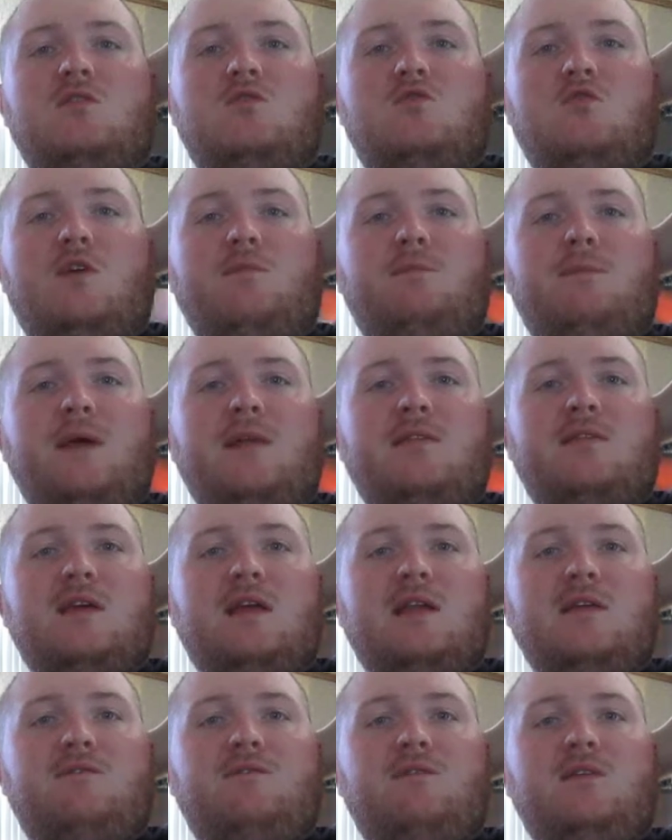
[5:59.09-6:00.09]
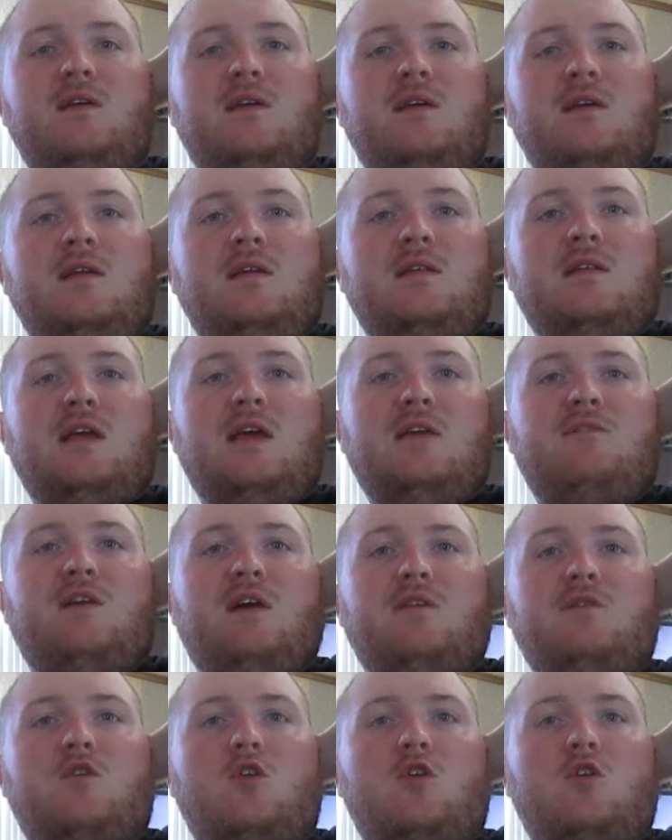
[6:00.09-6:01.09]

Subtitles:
northbound side of 95.